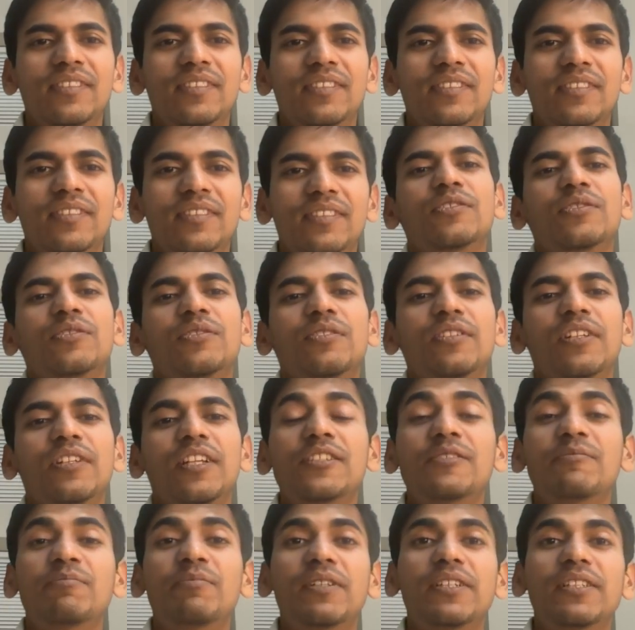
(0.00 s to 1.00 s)
So
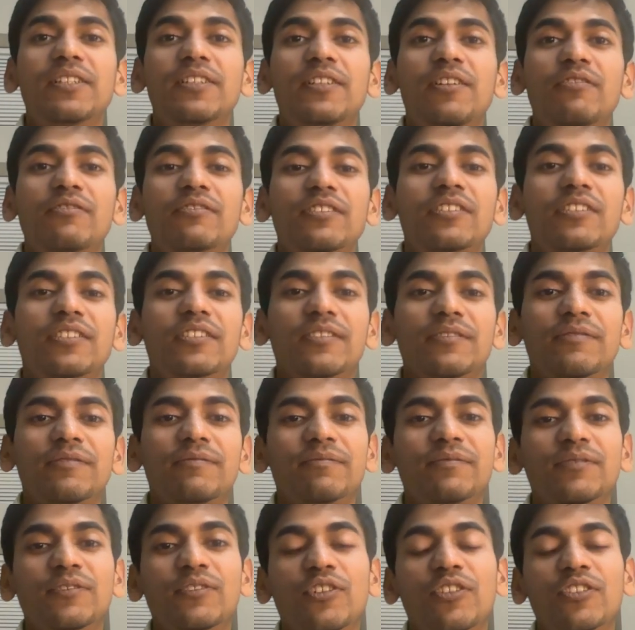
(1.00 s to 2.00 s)
let's break down the
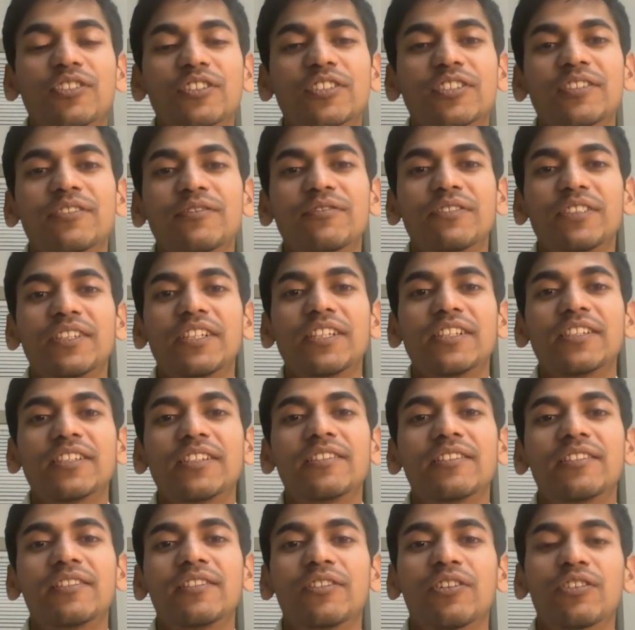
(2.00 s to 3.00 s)
Gaussian
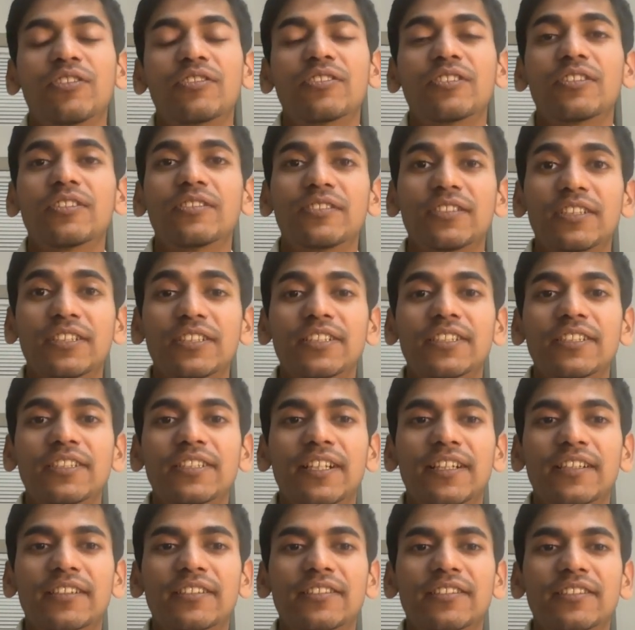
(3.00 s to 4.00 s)
VAE loss in 60
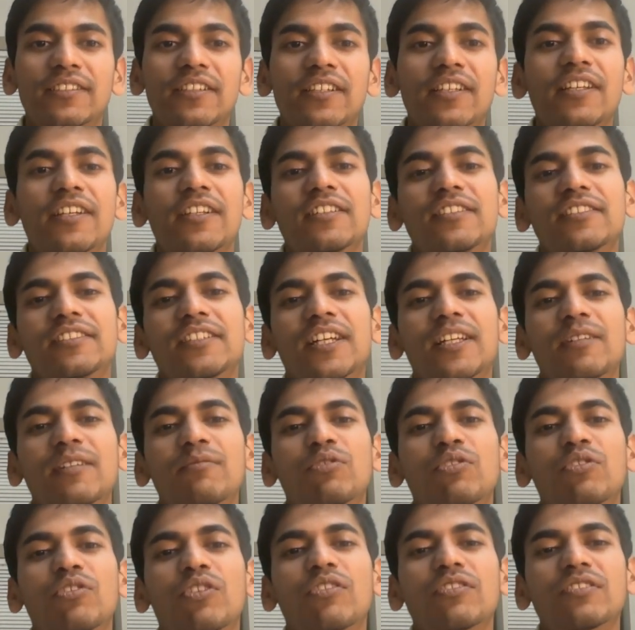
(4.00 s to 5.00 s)
seconds. The
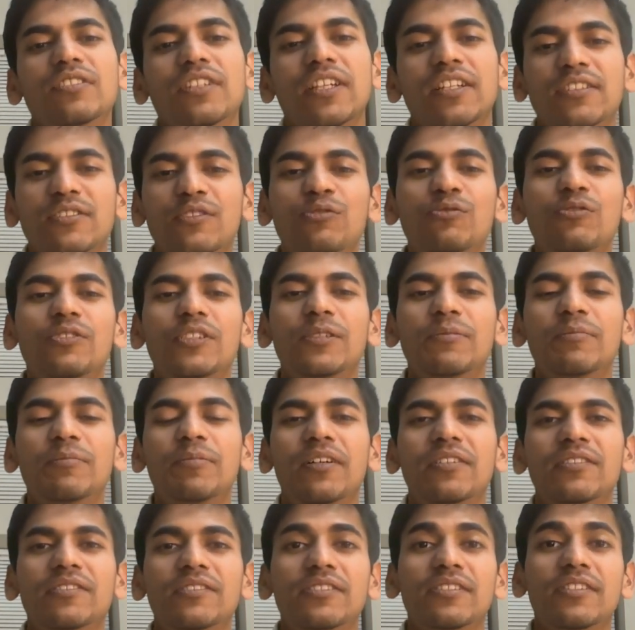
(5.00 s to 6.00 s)
ELBO loss has two key
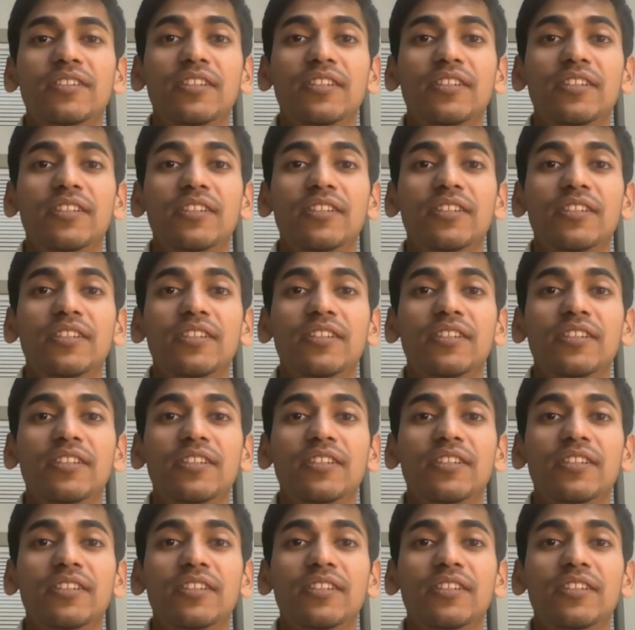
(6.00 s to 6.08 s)
parts.